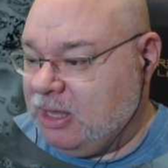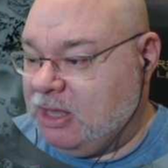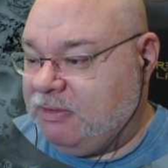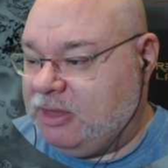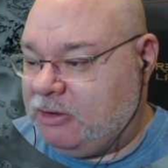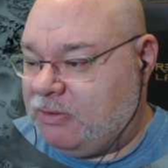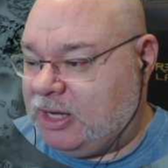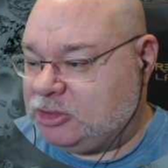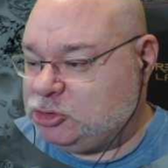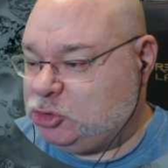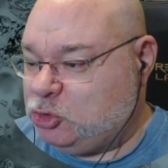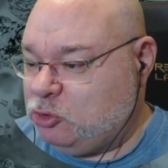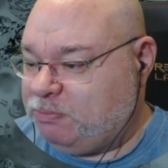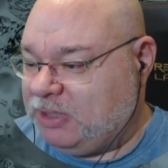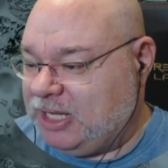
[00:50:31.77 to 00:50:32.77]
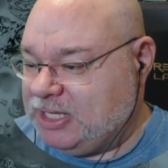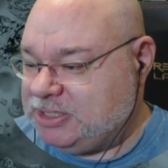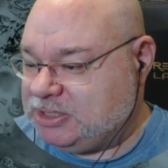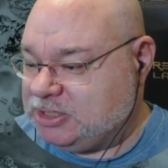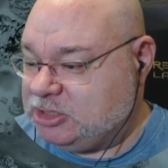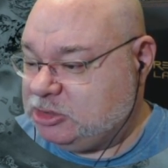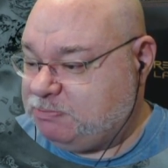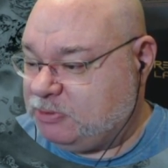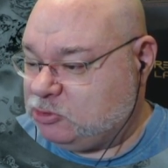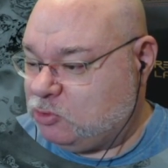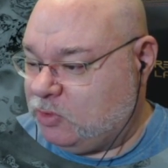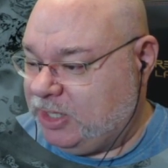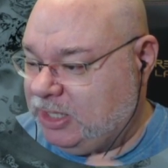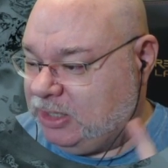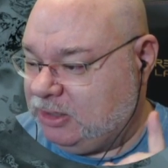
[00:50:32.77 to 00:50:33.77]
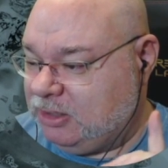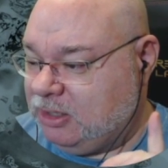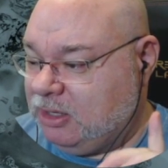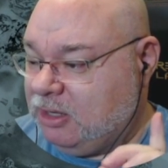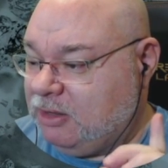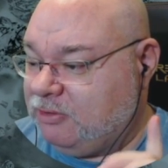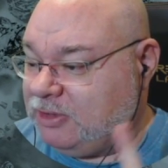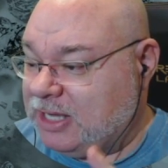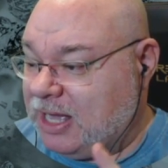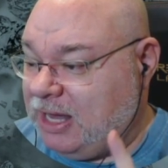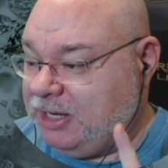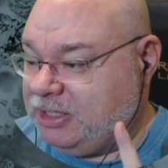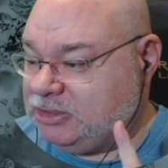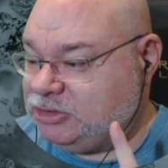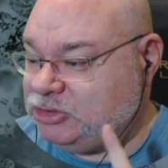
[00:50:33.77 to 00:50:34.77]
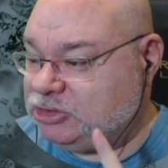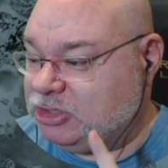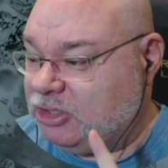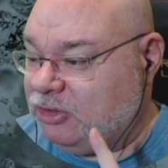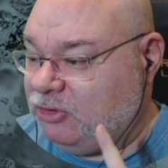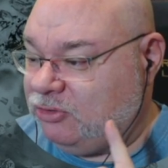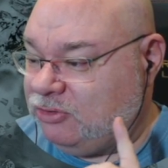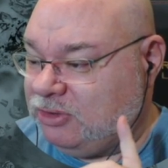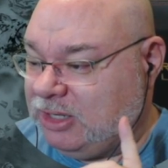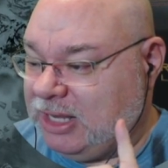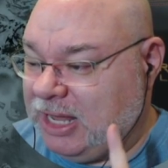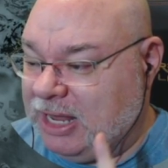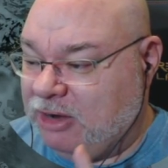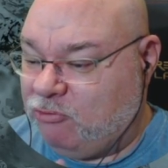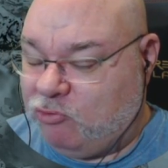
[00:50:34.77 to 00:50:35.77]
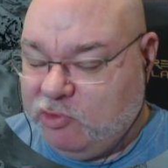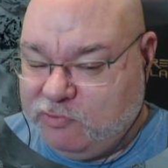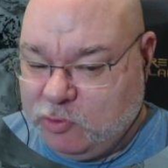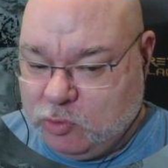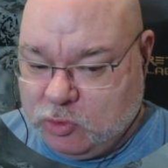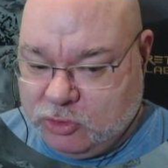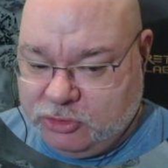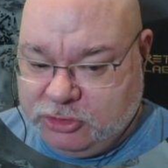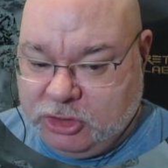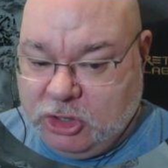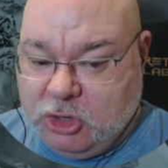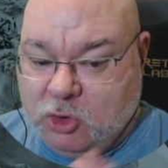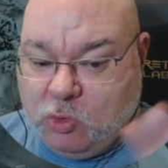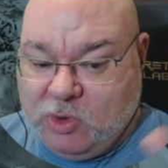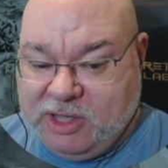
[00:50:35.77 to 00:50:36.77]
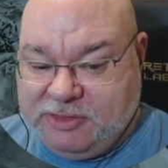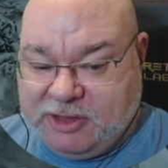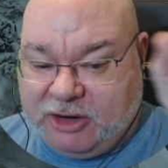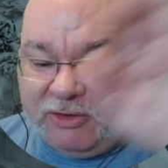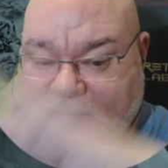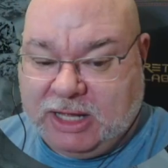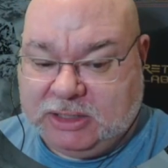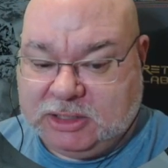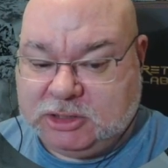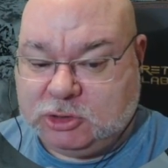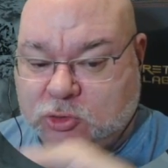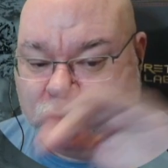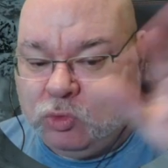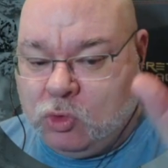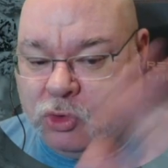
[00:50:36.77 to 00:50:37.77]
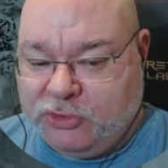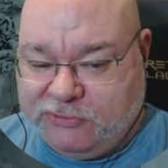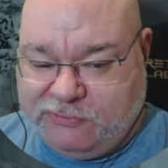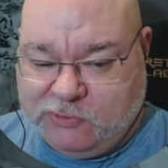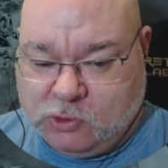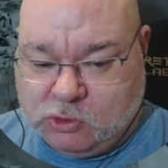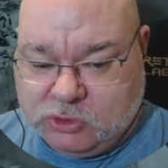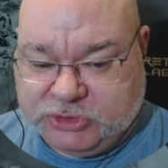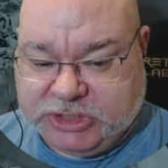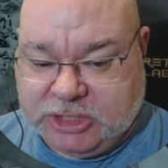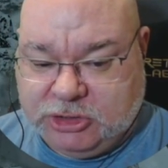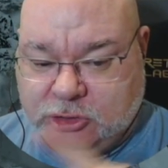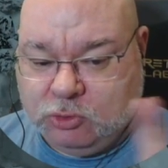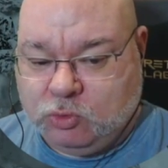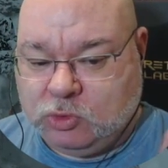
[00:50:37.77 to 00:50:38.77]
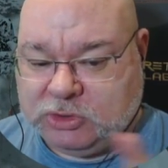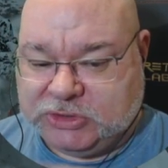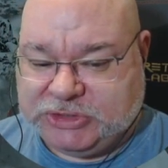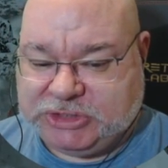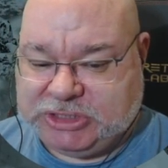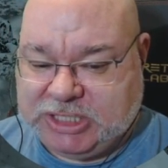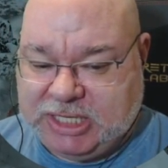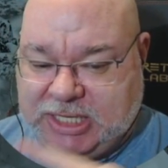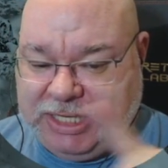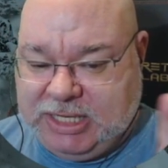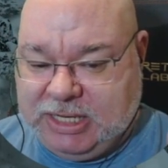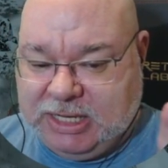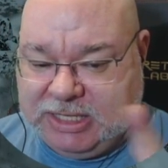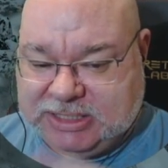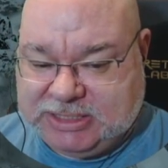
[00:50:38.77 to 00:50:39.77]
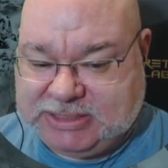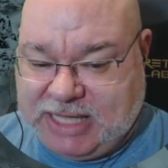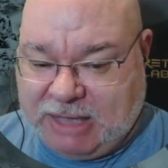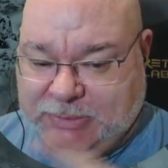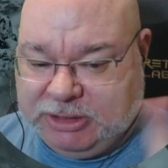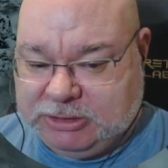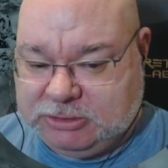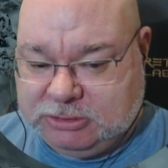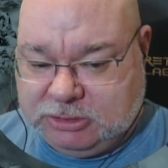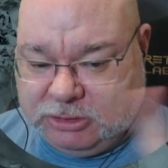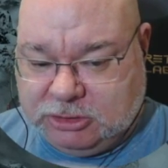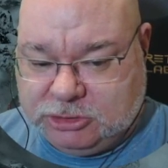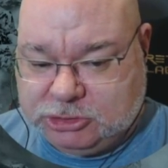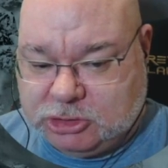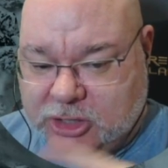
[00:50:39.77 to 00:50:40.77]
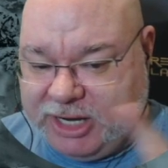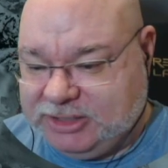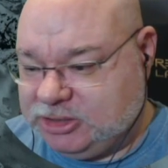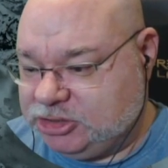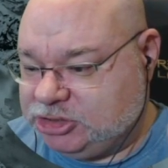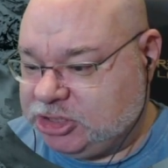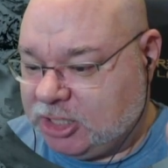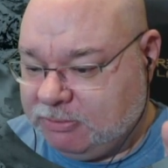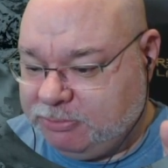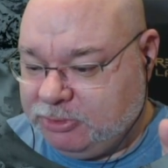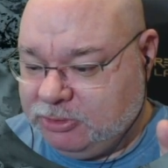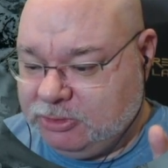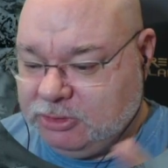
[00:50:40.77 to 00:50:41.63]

There are two places between the Guardian Stone and Riverwood where there are little waterfalls, and you will see salmon trying to jump.